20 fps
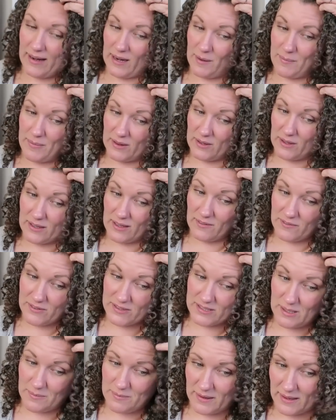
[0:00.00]
and I've been looking
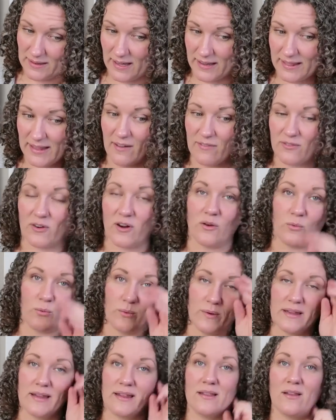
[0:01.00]
for something like that for a
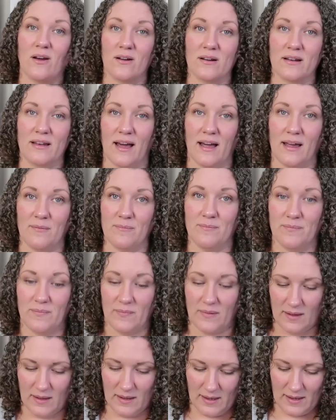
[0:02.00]
really long time.
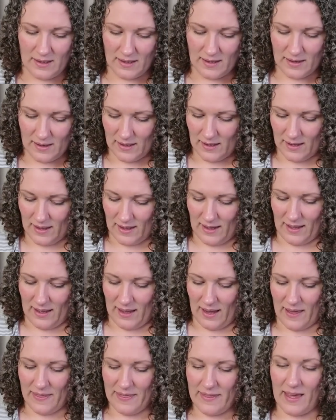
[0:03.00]

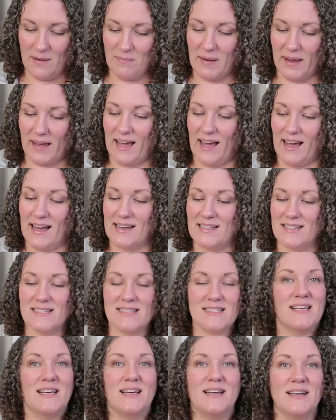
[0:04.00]
And then
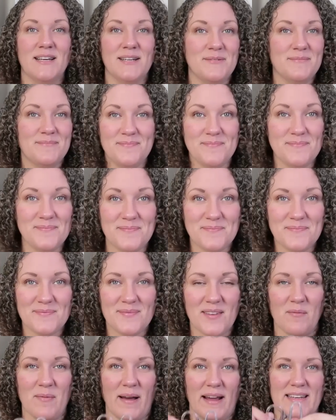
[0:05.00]
because
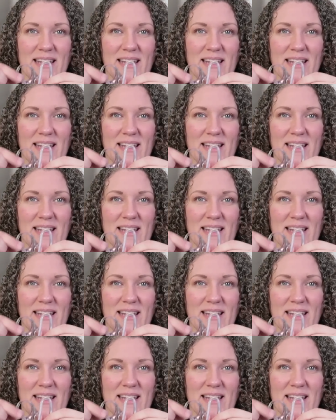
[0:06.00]
of my